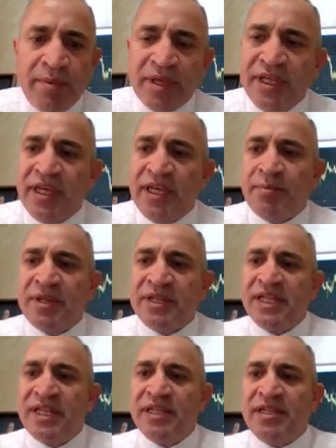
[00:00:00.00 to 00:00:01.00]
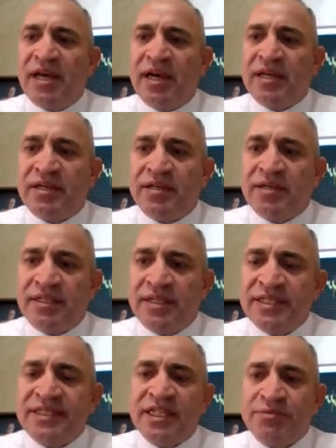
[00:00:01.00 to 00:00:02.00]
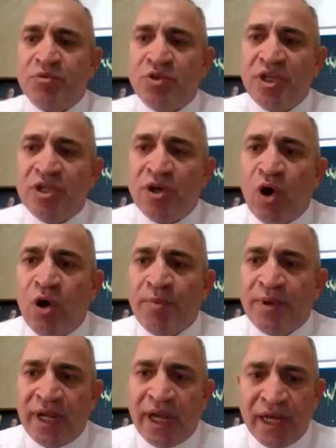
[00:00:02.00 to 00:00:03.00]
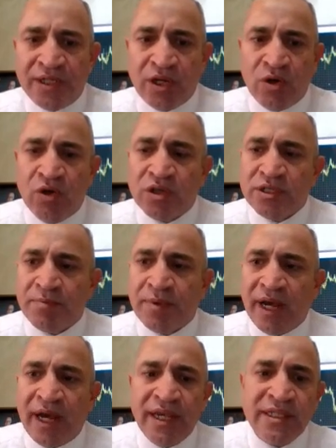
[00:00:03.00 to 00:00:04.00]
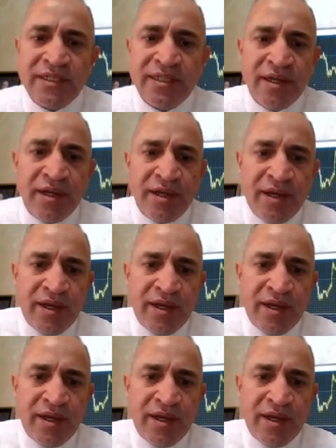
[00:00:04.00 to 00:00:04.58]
The body represents the distance between the open and the close price.